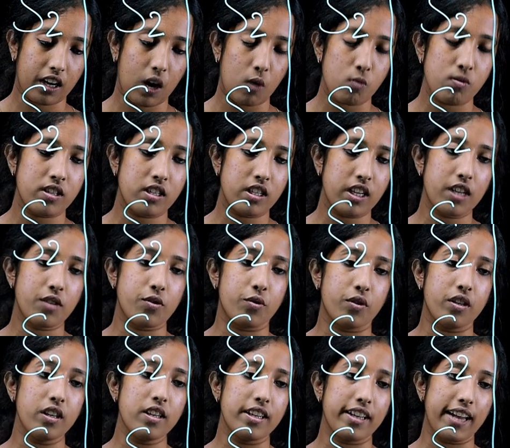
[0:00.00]
ground state to
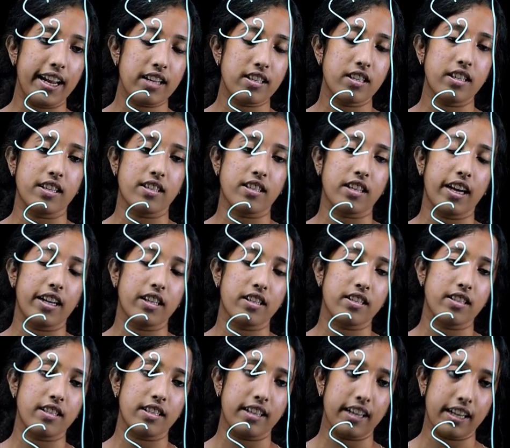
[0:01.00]
the next
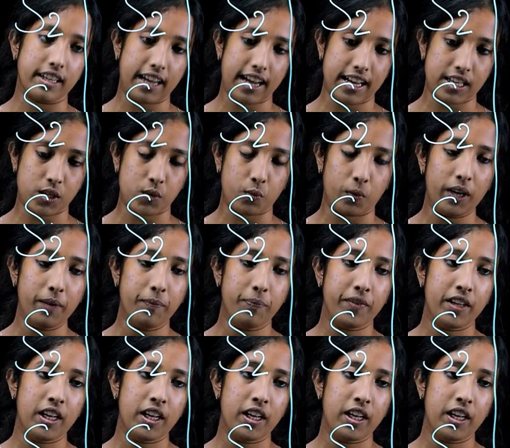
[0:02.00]
excited state S1.